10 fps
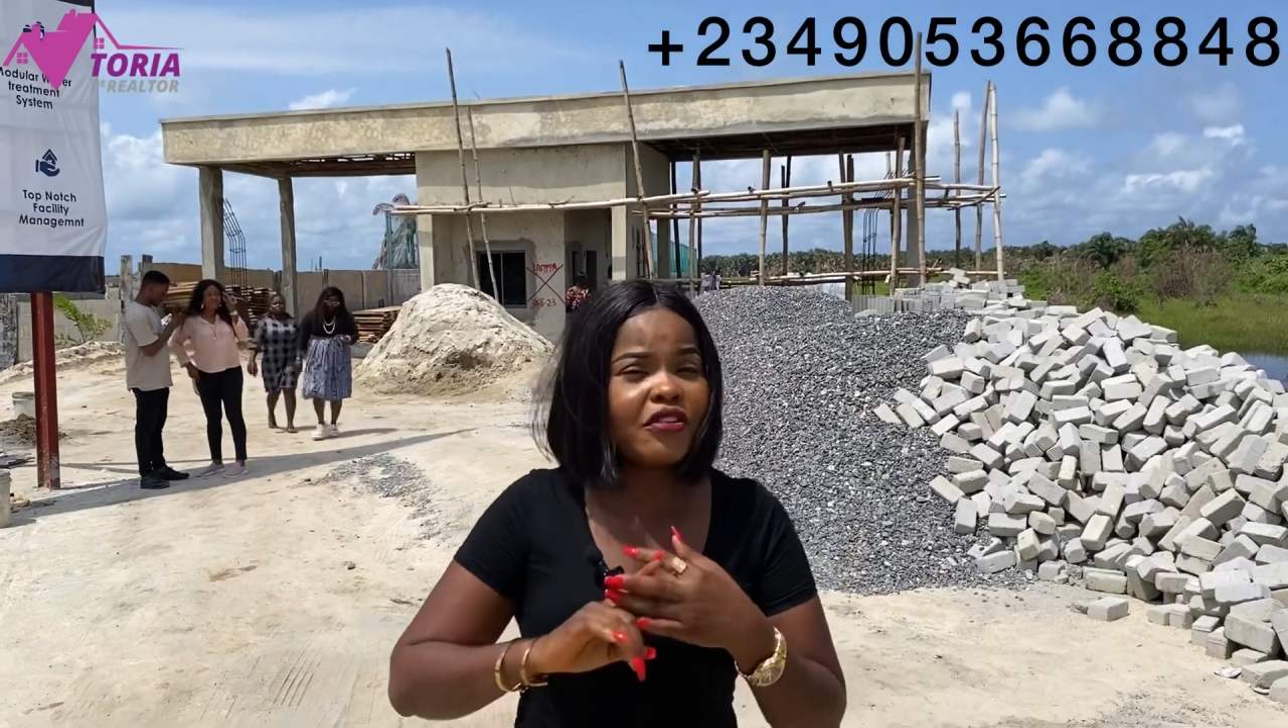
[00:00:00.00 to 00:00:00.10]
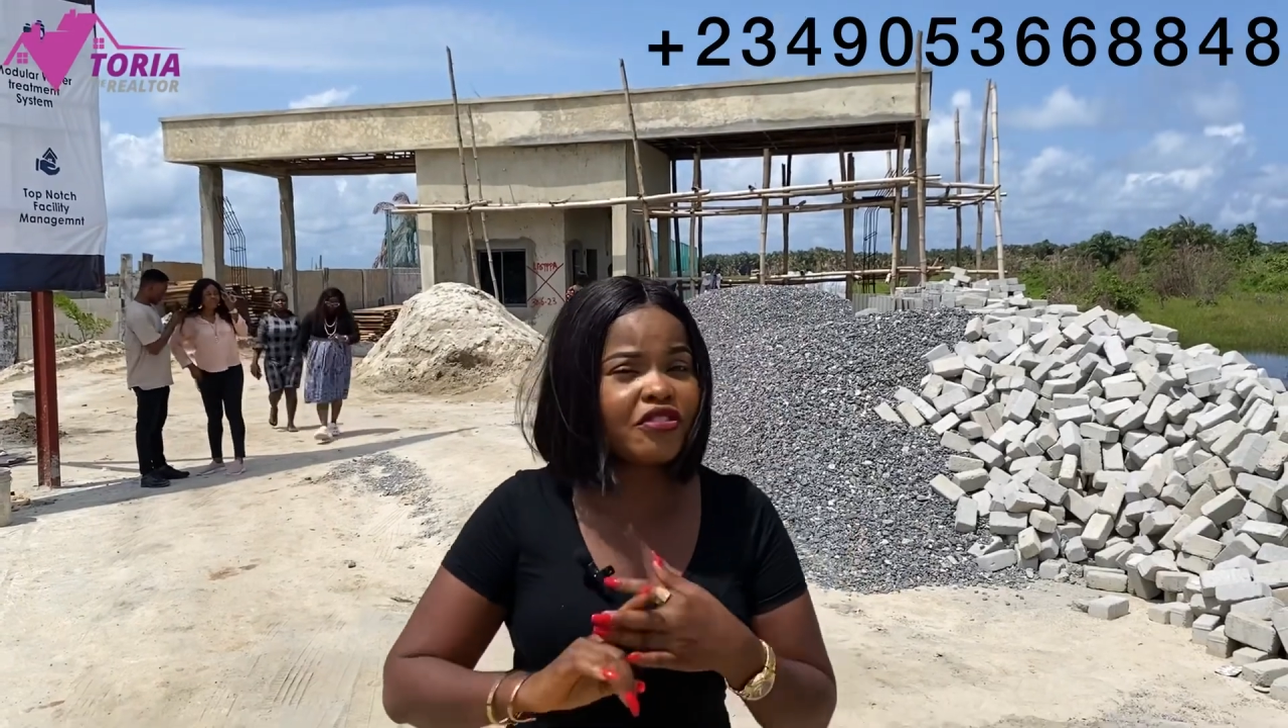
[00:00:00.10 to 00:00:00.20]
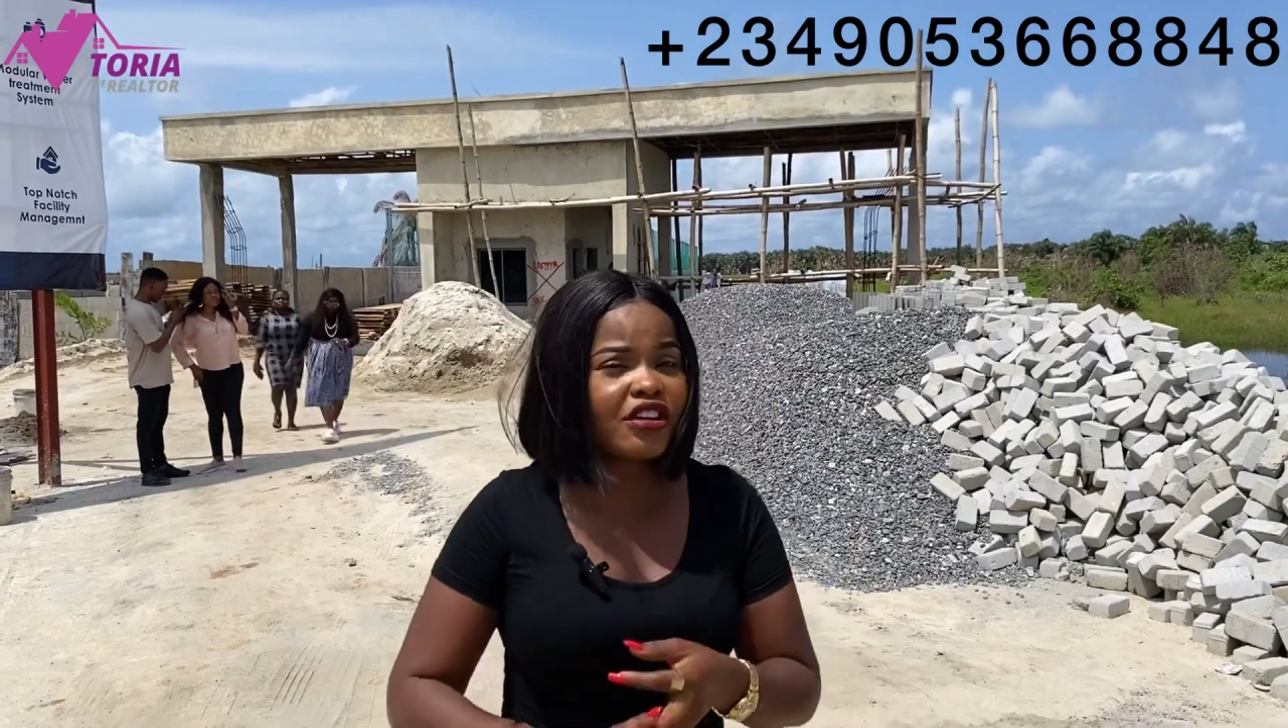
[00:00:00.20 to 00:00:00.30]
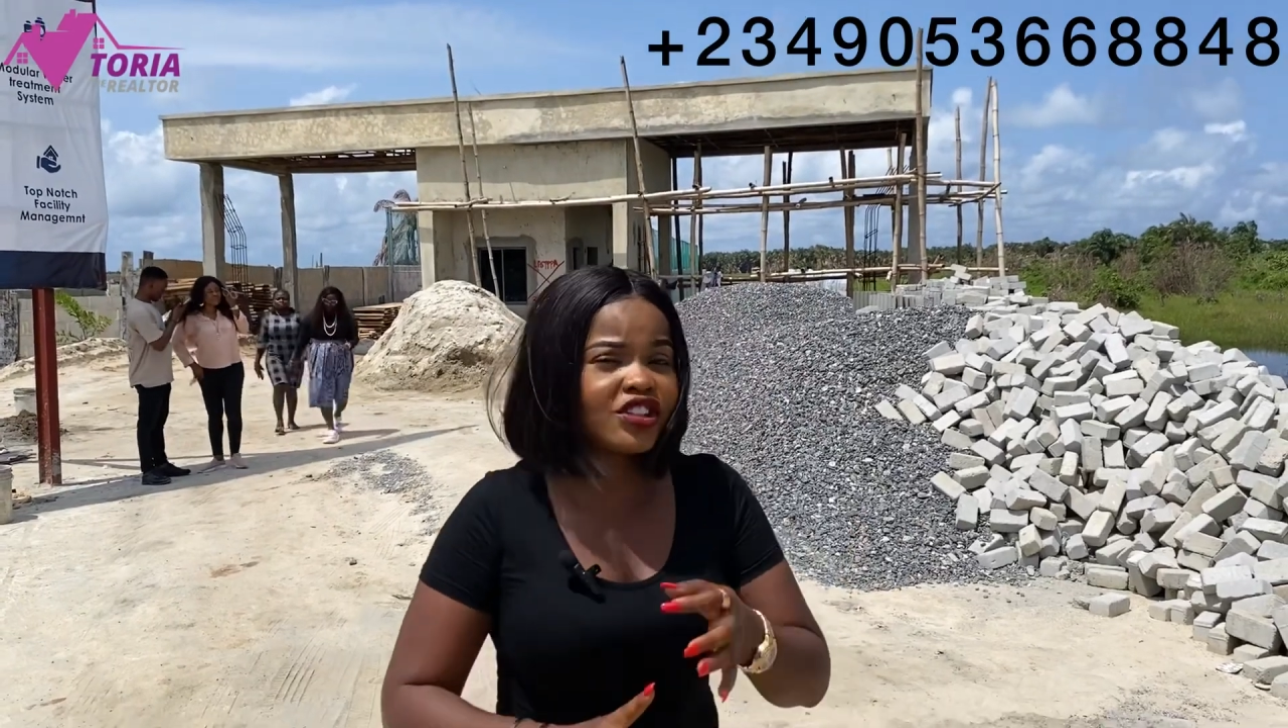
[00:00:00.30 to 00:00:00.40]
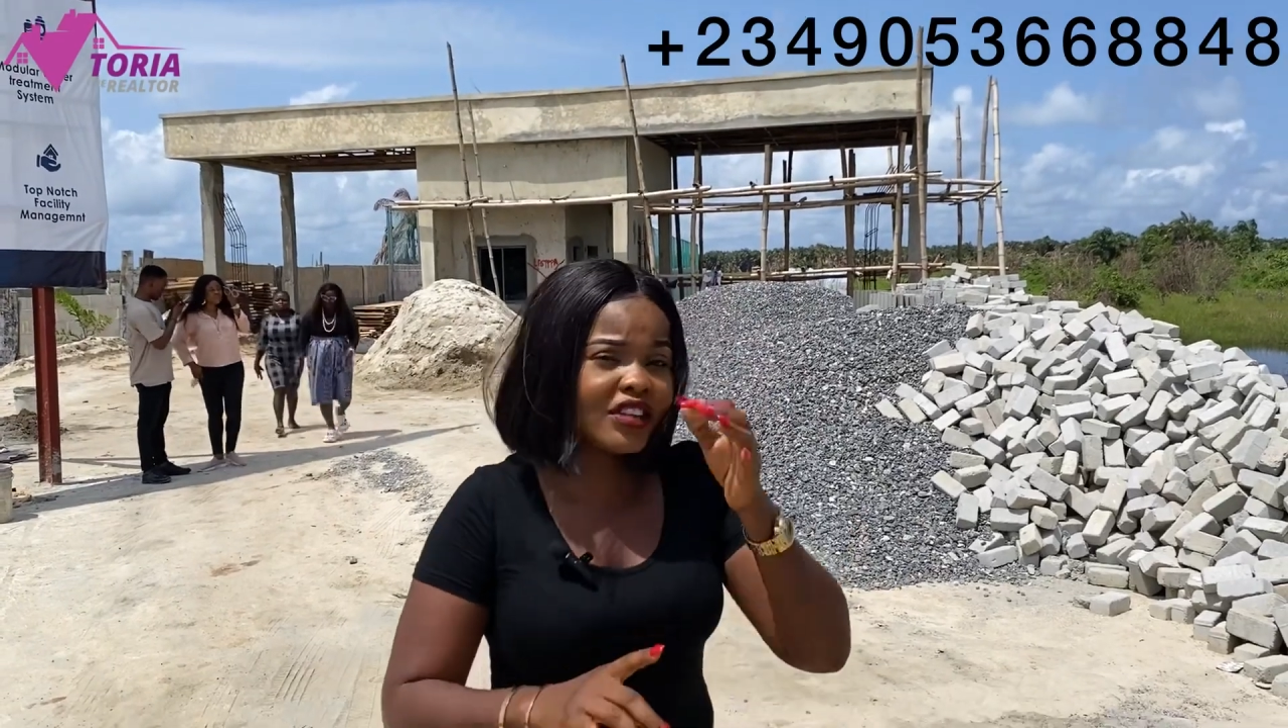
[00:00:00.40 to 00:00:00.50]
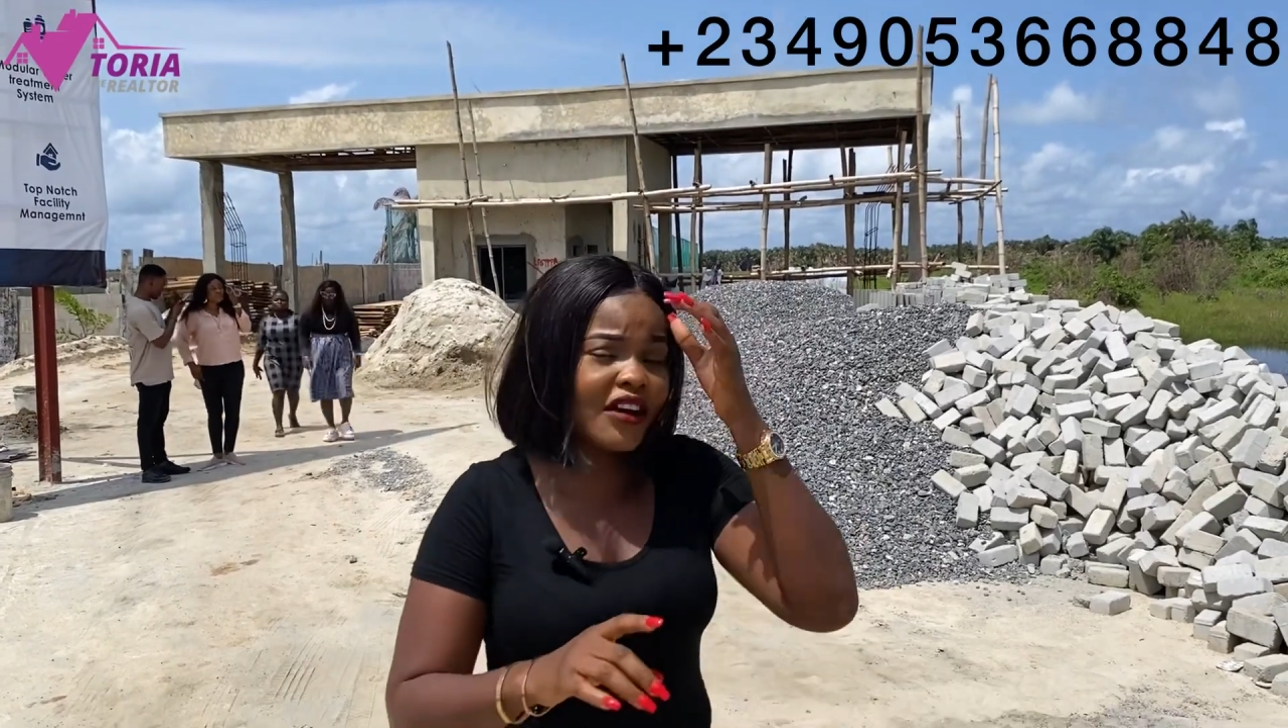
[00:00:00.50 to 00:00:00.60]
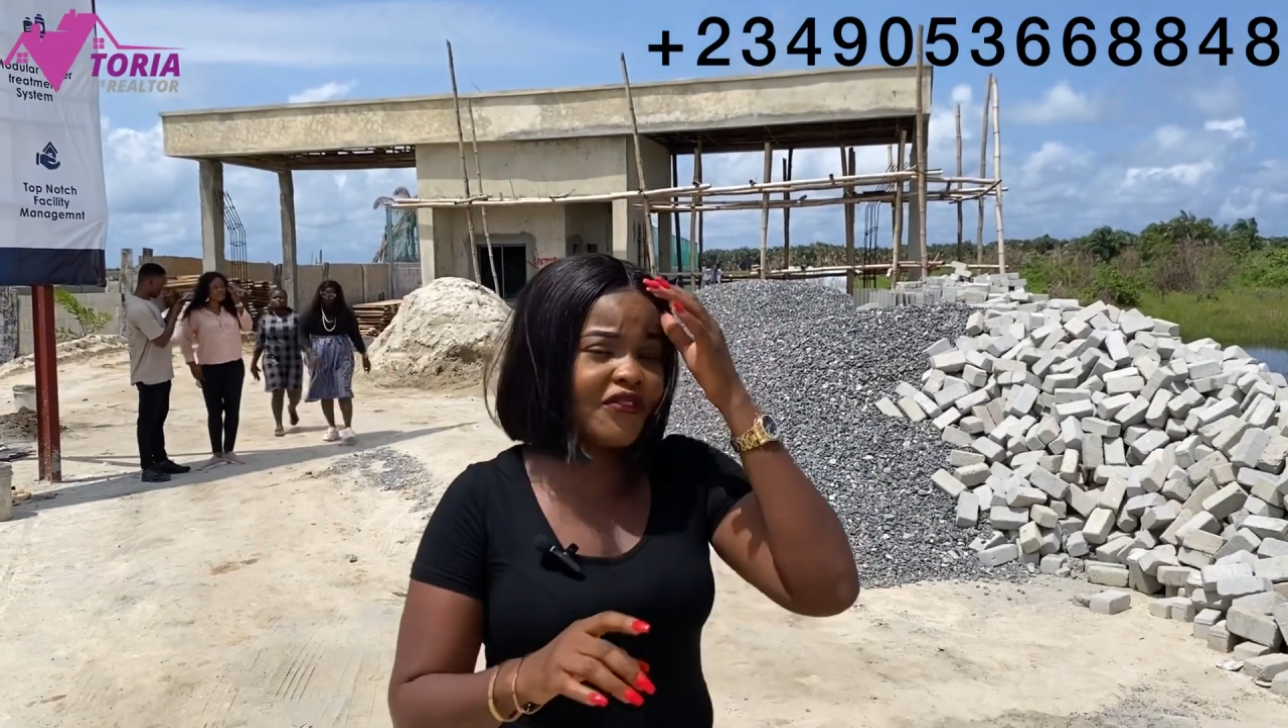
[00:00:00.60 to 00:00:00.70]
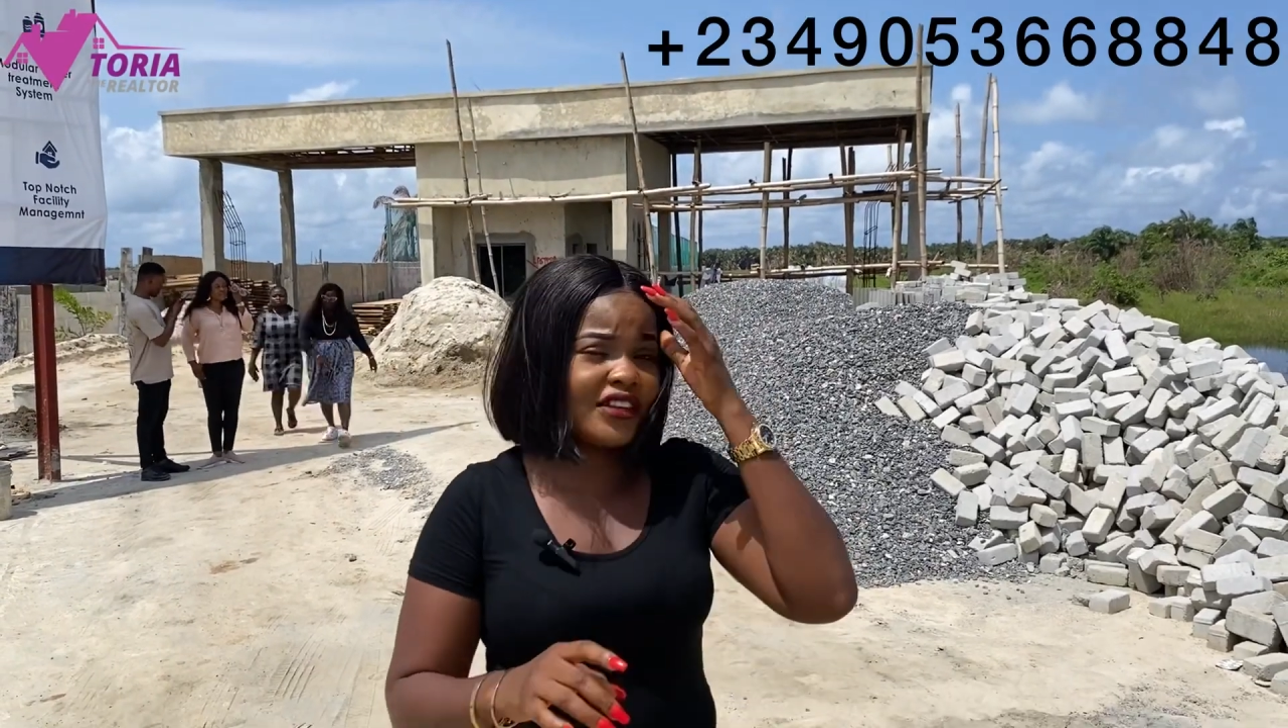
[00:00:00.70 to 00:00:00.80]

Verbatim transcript: our recreational